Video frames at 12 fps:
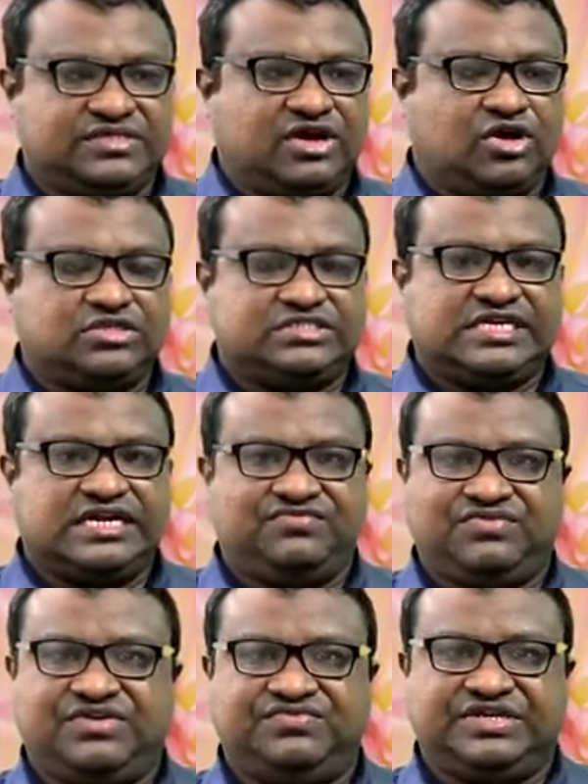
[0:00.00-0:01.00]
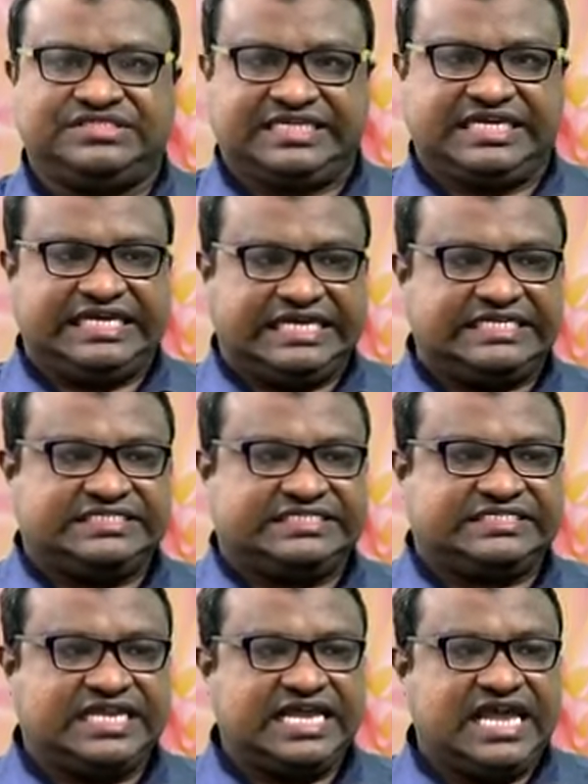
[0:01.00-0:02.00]
The auxiliary verb
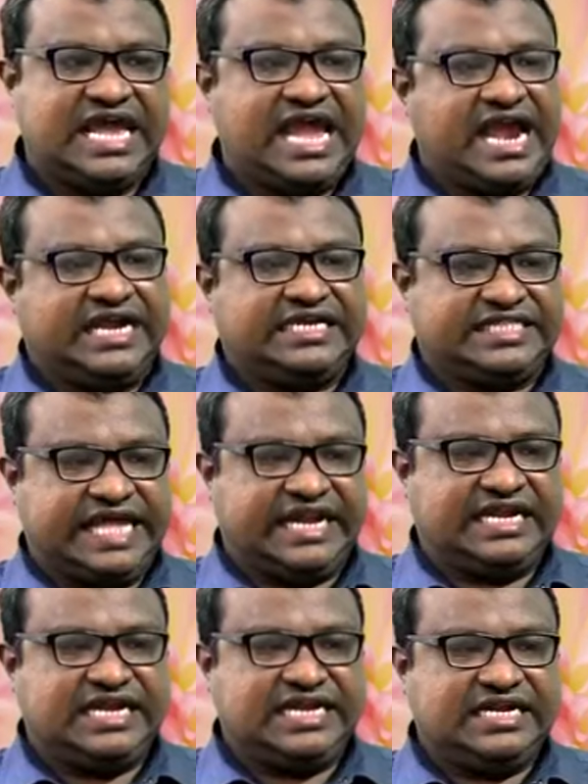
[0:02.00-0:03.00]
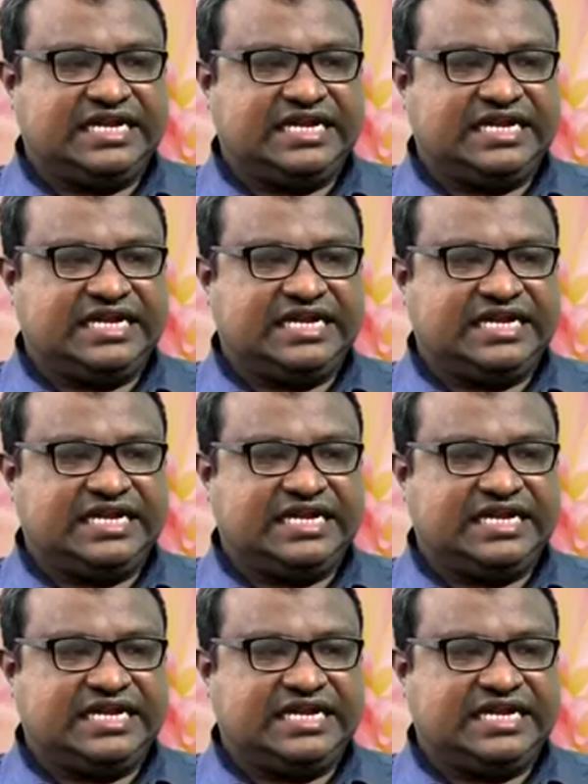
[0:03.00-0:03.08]
is, and then